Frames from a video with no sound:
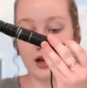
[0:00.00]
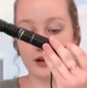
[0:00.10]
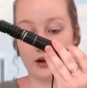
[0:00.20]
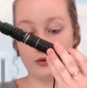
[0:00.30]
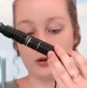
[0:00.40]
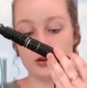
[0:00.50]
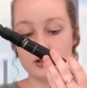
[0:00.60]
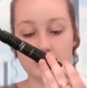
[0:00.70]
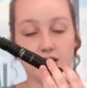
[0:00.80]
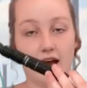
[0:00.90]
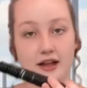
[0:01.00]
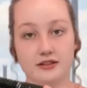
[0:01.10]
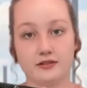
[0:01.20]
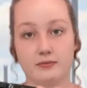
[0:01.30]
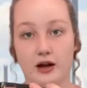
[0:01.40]
Now, you can see the
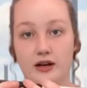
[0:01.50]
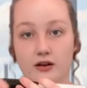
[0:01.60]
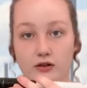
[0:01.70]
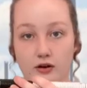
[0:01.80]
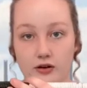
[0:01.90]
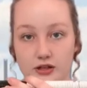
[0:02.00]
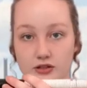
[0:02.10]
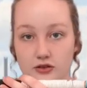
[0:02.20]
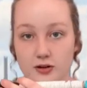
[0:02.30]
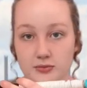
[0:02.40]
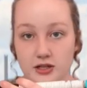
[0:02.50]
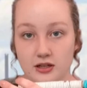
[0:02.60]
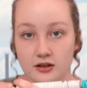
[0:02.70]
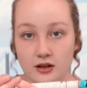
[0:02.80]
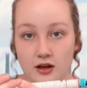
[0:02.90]
ends of mine are already stripped,
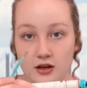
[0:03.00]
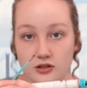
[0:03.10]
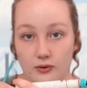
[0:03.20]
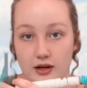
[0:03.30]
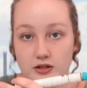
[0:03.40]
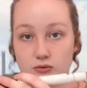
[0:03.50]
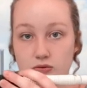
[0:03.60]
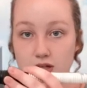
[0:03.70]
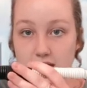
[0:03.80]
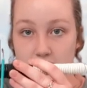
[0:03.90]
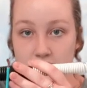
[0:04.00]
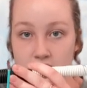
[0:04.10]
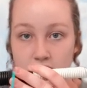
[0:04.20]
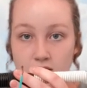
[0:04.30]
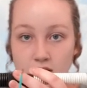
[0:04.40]
so I don't need
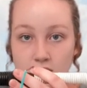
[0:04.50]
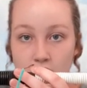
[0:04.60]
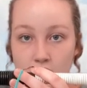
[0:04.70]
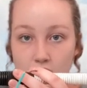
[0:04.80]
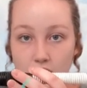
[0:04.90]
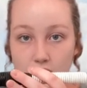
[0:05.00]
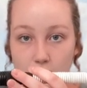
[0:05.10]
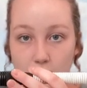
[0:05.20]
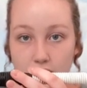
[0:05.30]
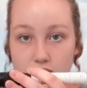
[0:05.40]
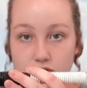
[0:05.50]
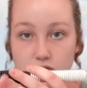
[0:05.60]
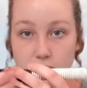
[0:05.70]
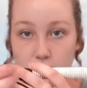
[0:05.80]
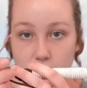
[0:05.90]
wire
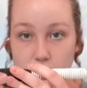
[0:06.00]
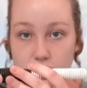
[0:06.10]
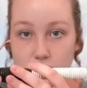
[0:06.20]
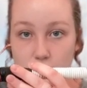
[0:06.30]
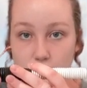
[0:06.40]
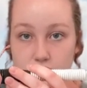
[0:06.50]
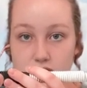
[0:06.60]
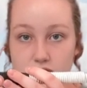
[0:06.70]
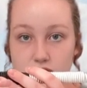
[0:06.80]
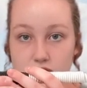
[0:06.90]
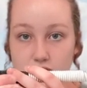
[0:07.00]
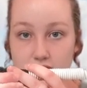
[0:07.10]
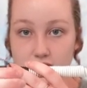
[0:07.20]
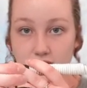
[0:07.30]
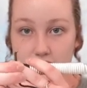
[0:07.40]
strippers or scissors or
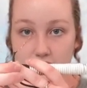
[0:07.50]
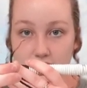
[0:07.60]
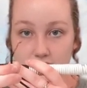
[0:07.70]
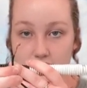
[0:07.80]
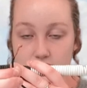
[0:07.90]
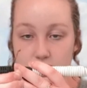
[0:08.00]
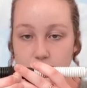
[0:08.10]
anything like that